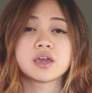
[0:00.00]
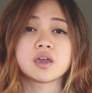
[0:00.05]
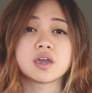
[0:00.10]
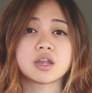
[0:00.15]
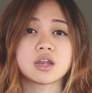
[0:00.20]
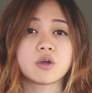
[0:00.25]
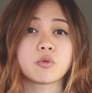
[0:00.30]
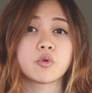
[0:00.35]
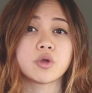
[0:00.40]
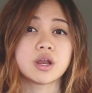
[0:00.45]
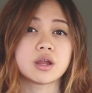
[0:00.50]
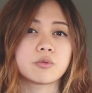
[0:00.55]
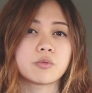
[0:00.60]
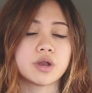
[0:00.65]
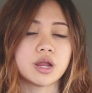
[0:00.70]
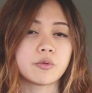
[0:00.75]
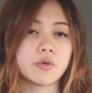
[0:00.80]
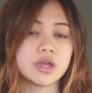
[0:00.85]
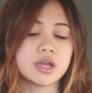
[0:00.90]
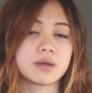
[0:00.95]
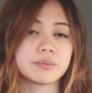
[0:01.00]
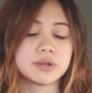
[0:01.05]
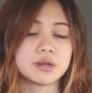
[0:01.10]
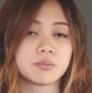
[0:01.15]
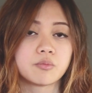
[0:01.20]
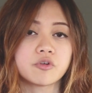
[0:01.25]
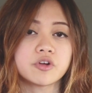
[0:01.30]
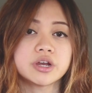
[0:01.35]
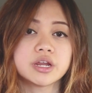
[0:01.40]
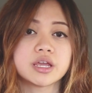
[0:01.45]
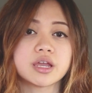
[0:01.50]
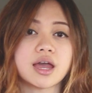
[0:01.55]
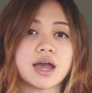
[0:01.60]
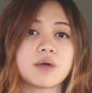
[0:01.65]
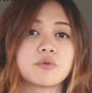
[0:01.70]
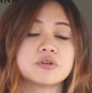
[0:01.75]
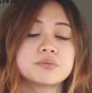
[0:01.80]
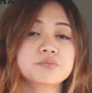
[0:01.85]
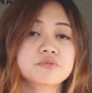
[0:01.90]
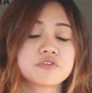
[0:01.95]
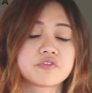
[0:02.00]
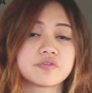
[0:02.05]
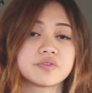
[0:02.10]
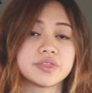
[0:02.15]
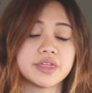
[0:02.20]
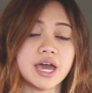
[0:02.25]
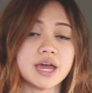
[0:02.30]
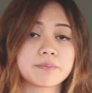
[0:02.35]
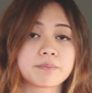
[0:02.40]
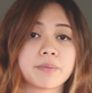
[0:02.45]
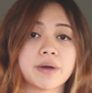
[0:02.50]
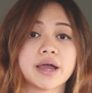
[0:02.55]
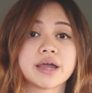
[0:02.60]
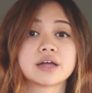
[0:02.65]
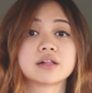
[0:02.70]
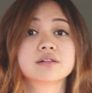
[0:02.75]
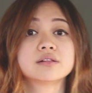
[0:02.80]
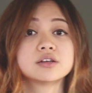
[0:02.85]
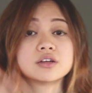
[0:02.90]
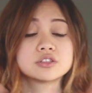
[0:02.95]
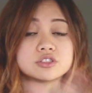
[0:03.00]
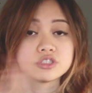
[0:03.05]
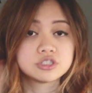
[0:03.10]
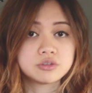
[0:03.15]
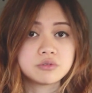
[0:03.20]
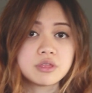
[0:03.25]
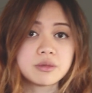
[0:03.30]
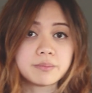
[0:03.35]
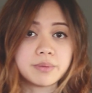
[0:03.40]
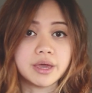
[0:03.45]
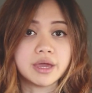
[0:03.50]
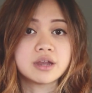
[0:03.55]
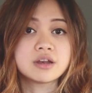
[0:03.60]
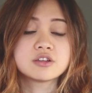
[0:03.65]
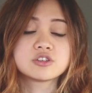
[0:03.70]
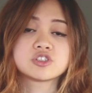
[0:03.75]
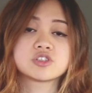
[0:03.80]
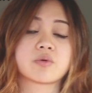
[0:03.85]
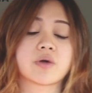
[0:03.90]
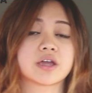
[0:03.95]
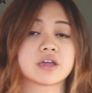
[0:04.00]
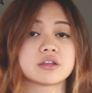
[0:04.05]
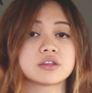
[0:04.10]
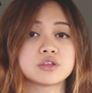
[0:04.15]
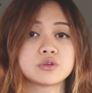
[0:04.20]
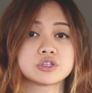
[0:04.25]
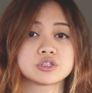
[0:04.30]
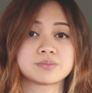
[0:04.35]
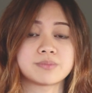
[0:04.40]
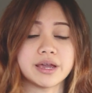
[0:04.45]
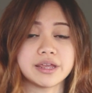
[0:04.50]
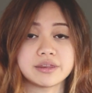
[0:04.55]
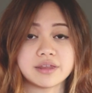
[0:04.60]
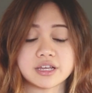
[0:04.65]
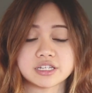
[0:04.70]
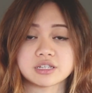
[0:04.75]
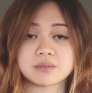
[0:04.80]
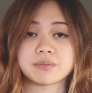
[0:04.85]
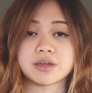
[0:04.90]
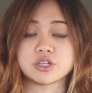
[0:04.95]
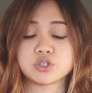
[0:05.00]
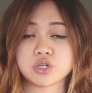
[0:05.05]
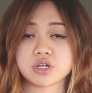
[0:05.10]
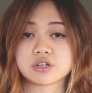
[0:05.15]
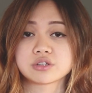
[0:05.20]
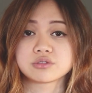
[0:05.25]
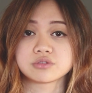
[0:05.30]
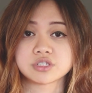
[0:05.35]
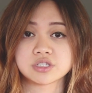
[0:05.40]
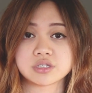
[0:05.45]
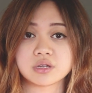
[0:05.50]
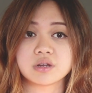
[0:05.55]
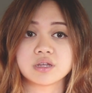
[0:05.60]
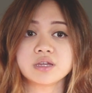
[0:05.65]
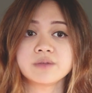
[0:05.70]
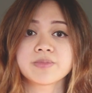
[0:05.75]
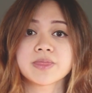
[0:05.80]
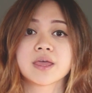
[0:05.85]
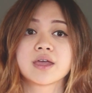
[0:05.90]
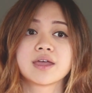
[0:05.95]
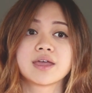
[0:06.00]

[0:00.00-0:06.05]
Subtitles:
and then when I wake up in the morning, I would move that pile to the bed so I could use my desk and my chair to study,